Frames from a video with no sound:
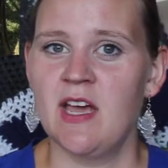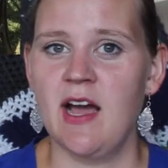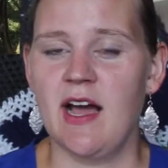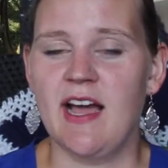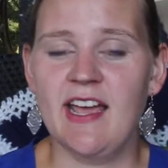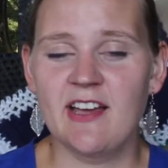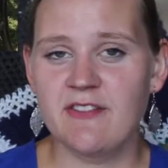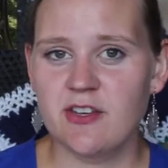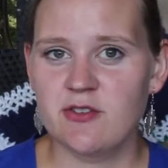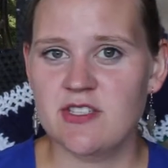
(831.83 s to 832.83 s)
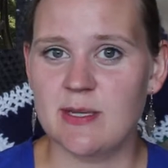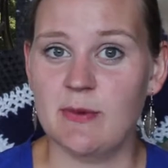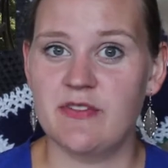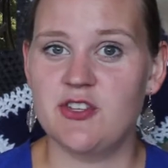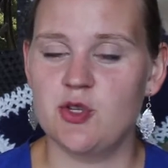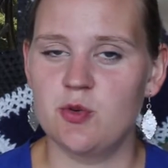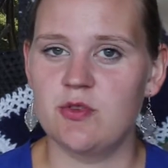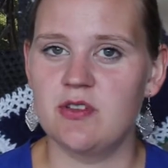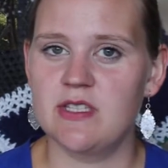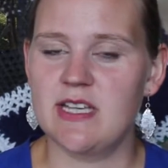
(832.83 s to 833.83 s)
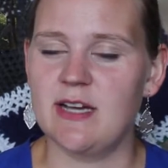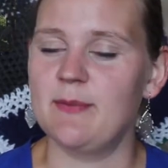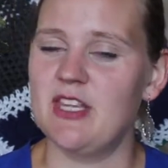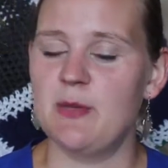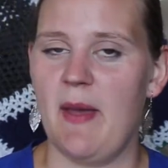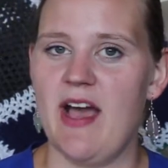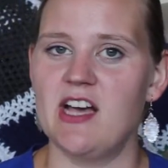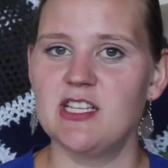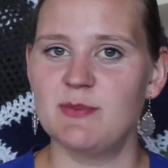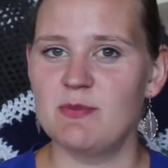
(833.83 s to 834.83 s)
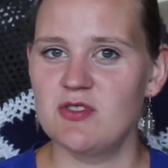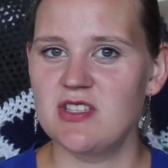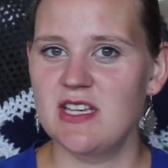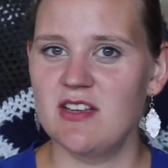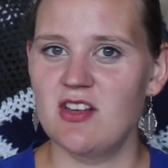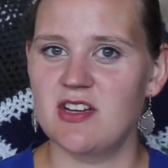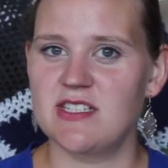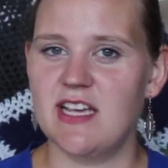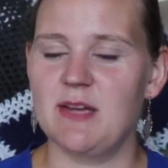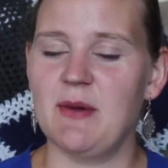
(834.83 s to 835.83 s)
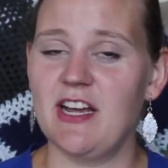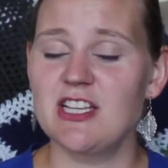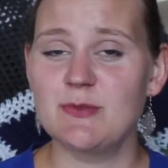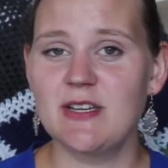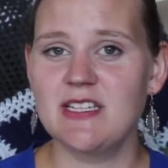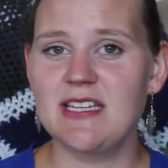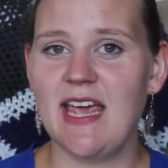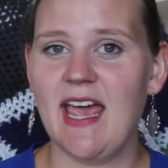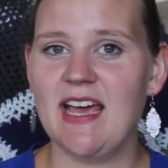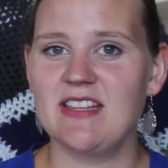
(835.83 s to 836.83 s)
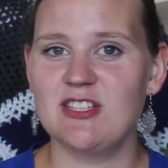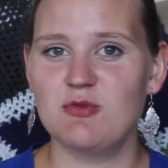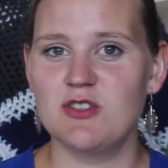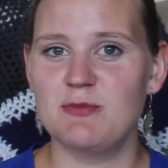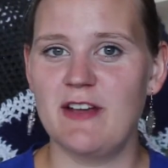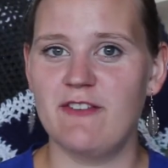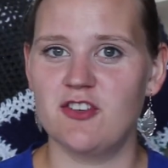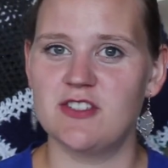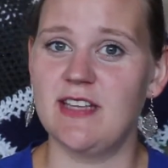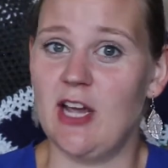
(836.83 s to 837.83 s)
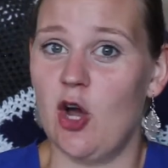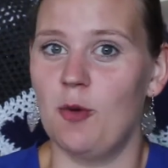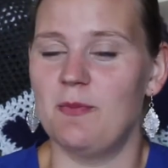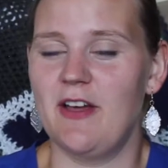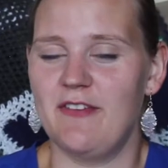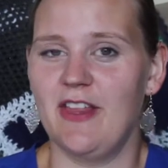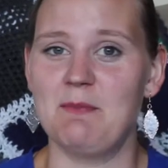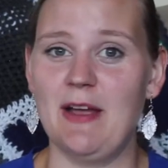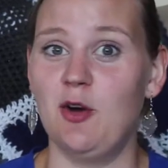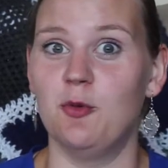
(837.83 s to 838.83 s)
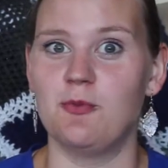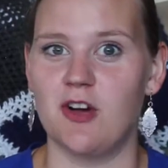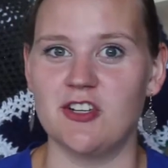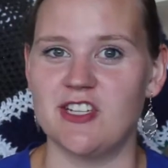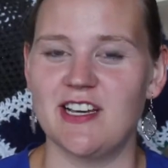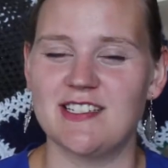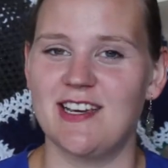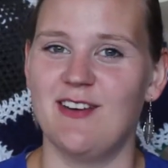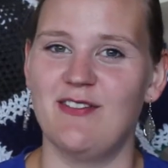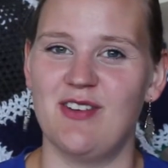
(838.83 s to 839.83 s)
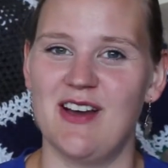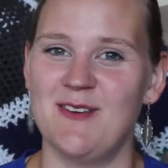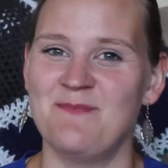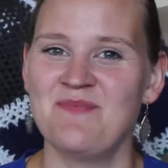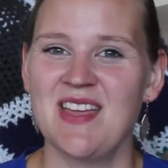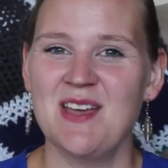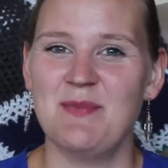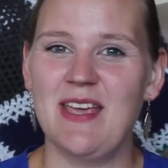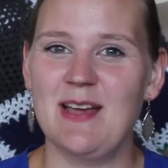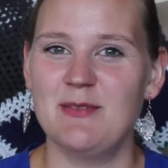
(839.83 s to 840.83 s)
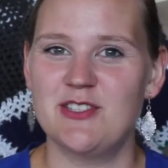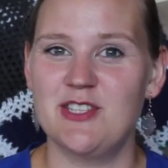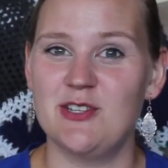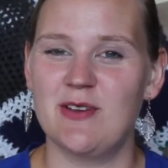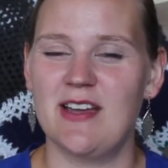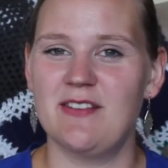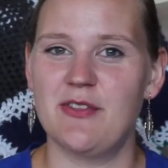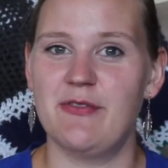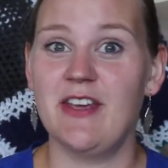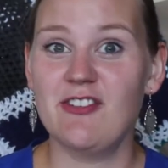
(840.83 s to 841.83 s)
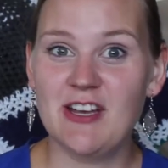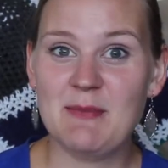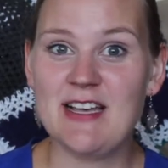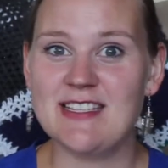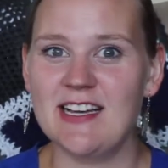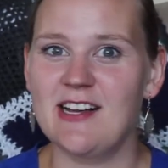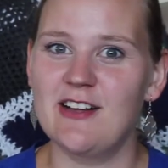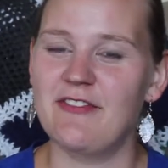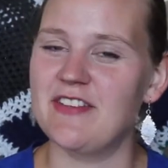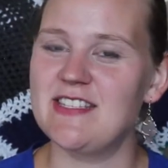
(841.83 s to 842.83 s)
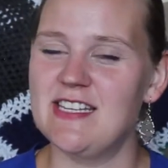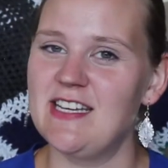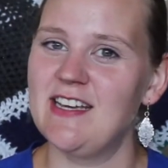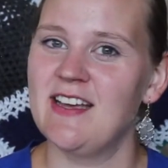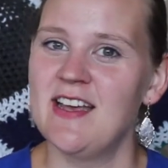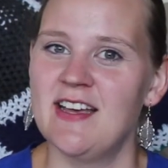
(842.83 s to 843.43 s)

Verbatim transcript: I have used some of the tools um, in the past, but mostly alongside my husband, and this was my first, like, I felt like my own project of um, being able to do kind of the figuring myself and seeing